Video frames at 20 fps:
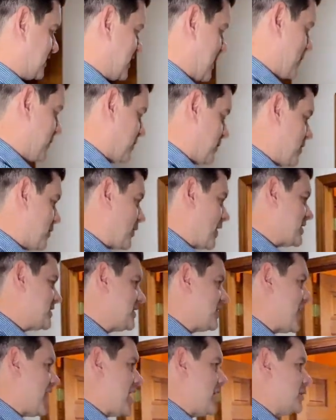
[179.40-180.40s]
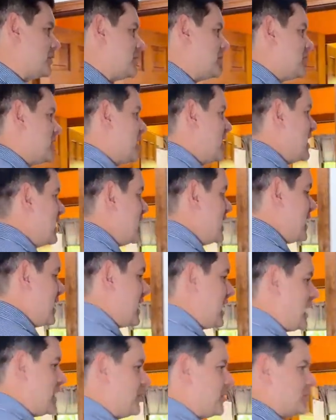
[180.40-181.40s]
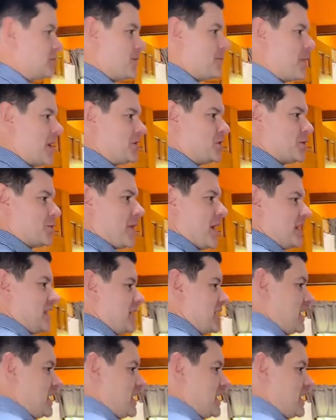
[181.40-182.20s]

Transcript: them from the rest of the house, and there's a bedroom on